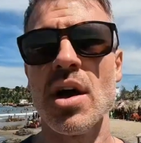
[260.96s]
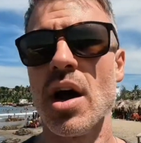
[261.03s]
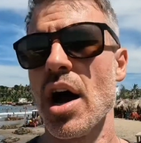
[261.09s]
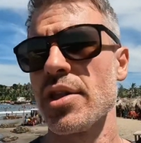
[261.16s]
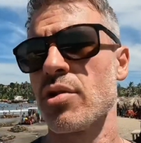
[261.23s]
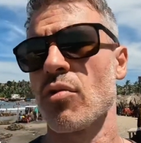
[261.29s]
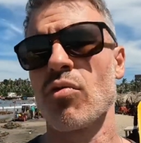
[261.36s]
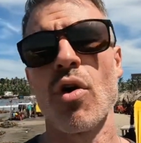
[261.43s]

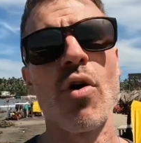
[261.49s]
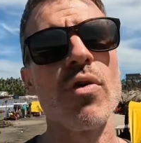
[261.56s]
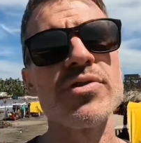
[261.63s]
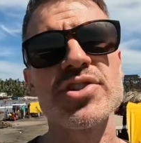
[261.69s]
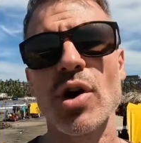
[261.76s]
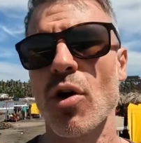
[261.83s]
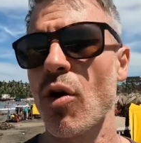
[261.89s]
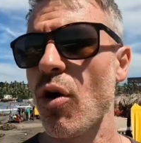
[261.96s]
The
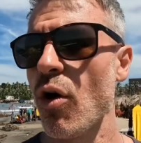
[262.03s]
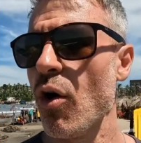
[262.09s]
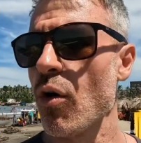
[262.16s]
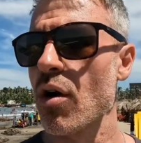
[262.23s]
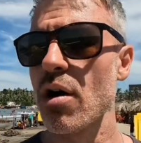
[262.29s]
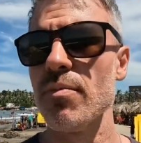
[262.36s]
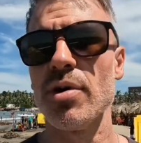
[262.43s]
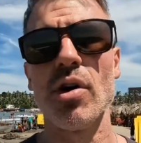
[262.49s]
roads are
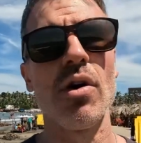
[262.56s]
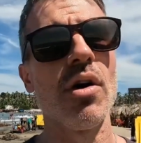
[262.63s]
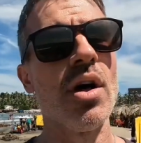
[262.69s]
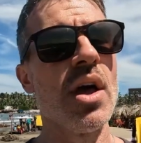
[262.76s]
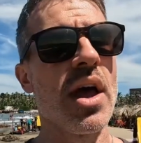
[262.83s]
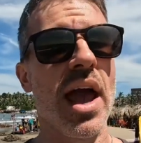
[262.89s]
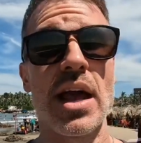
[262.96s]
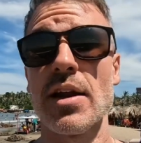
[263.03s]
horrible.
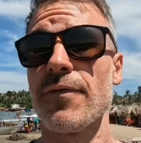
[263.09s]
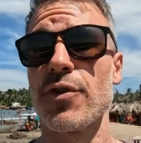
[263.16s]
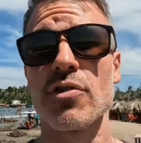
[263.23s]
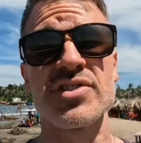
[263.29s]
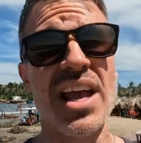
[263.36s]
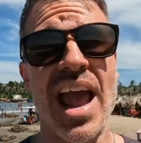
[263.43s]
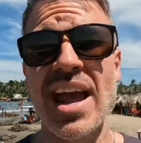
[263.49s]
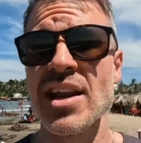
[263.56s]
And if
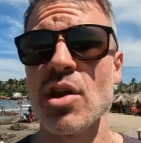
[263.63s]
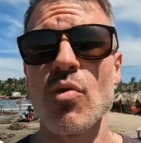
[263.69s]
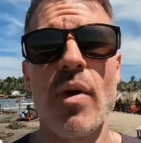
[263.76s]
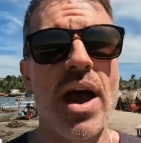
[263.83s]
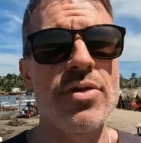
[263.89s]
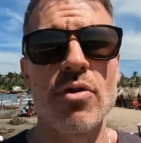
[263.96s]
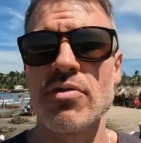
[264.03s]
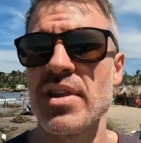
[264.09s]
there's any
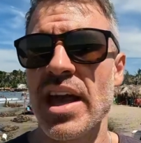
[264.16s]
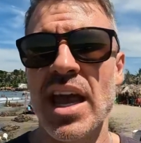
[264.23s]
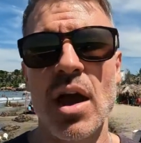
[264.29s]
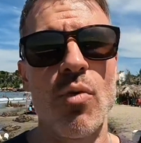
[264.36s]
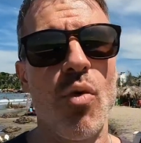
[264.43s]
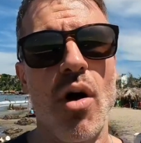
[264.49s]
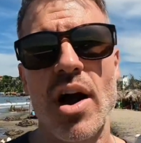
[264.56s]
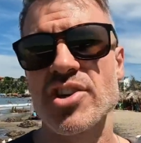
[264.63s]
weather, they
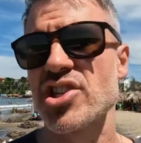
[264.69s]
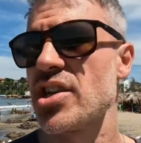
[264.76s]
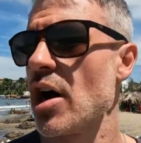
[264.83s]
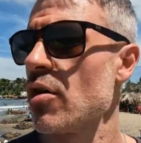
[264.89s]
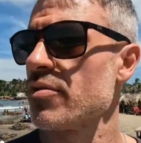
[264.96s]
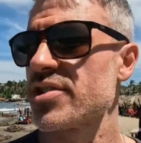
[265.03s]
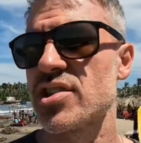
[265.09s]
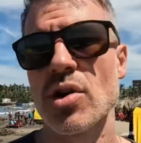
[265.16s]
get washed
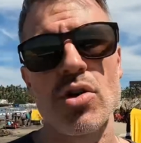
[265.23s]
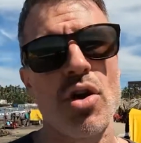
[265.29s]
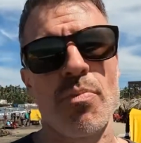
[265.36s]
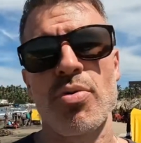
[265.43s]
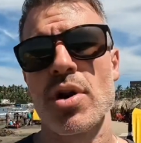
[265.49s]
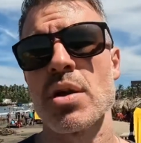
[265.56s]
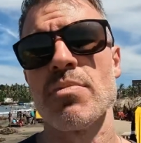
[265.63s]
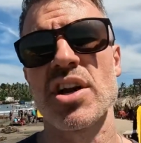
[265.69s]
out, so you're
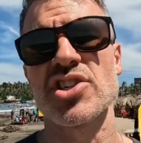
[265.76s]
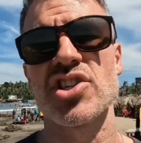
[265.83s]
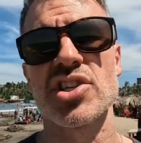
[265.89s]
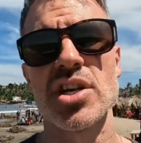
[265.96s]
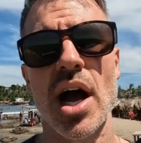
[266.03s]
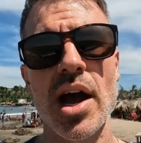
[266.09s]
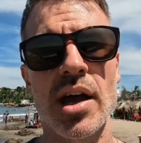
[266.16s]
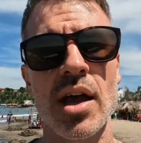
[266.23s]
pretty much
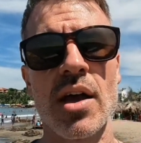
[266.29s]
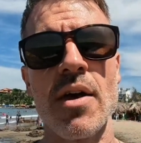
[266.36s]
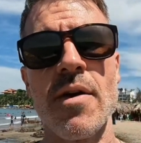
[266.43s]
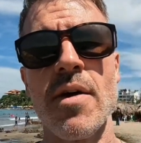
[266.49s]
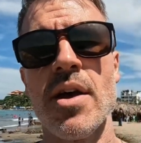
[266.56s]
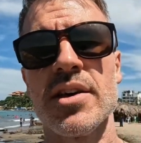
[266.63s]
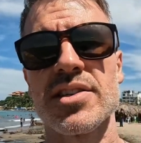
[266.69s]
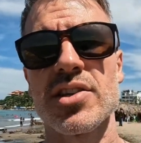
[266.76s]
stuck.
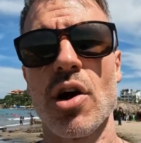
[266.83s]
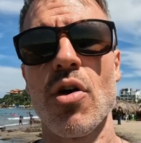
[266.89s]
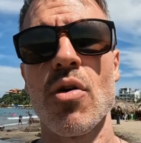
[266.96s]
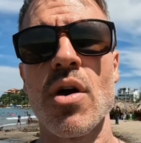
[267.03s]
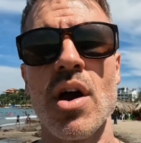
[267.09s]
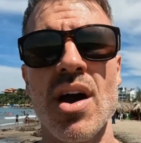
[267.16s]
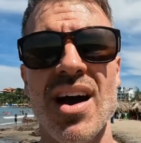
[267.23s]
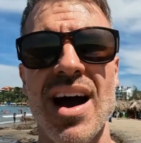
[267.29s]
So
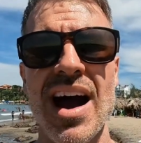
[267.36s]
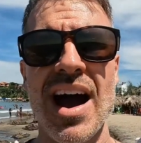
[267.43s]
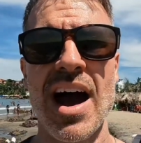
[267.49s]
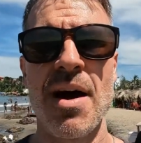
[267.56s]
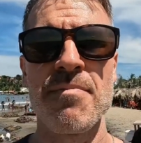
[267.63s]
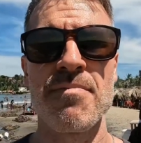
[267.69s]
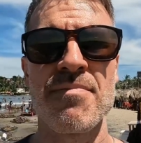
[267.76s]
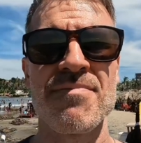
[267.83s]

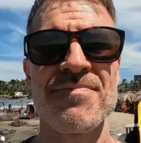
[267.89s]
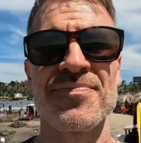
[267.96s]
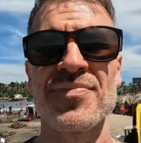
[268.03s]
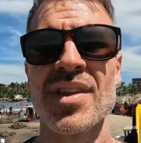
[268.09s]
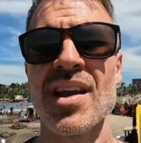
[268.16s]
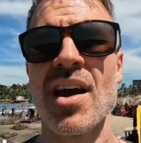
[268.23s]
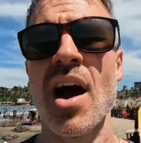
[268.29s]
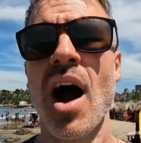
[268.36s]

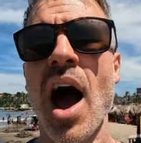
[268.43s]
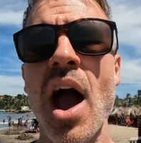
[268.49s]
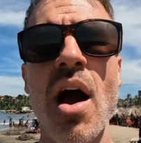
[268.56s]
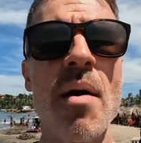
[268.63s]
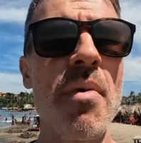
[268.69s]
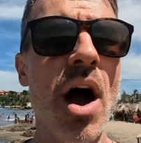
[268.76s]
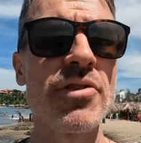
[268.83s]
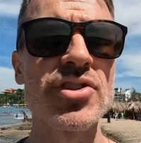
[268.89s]

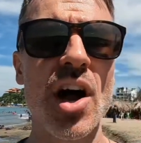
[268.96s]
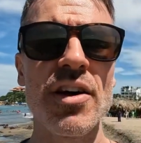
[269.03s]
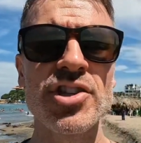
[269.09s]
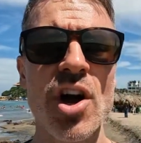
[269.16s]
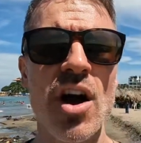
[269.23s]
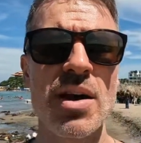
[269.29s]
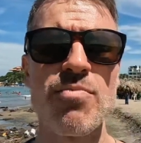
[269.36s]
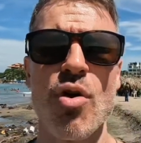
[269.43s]
I'll
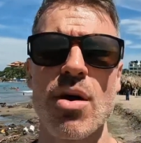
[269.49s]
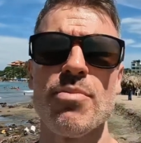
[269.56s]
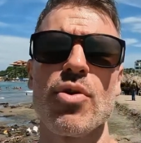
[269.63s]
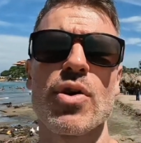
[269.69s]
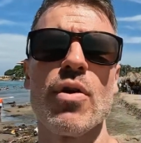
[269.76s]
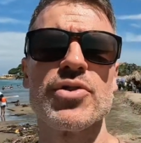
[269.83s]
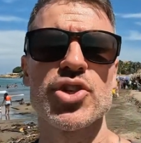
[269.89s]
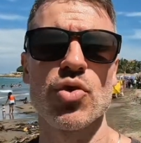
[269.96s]
talk more
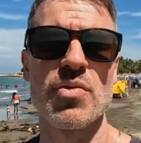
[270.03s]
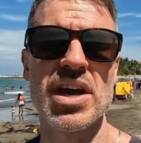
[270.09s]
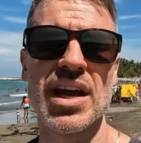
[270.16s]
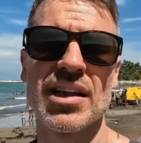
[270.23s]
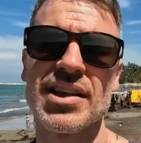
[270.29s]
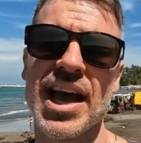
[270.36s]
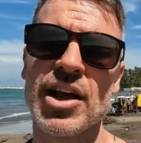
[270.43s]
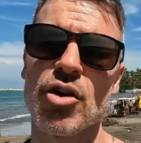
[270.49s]
about Costa
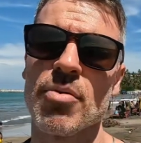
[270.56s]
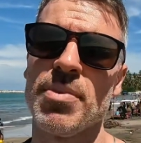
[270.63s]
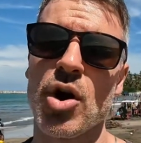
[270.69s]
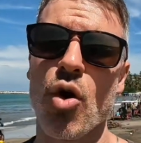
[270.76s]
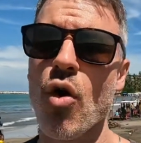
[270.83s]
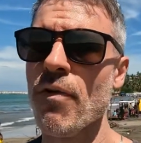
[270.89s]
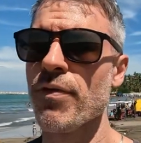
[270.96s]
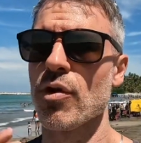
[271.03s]
Rica later,
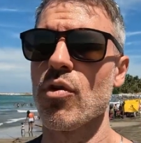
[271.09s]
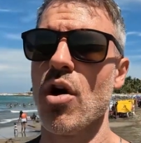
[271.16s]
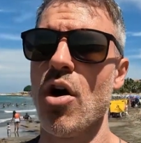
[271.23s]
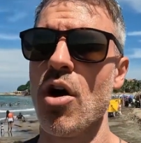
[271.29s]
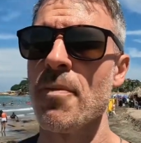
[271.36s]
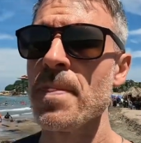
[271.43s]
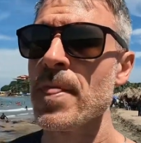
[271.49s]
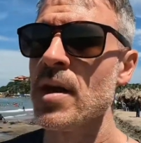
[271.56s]
but
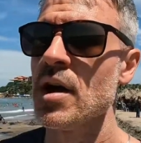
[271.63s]
overall,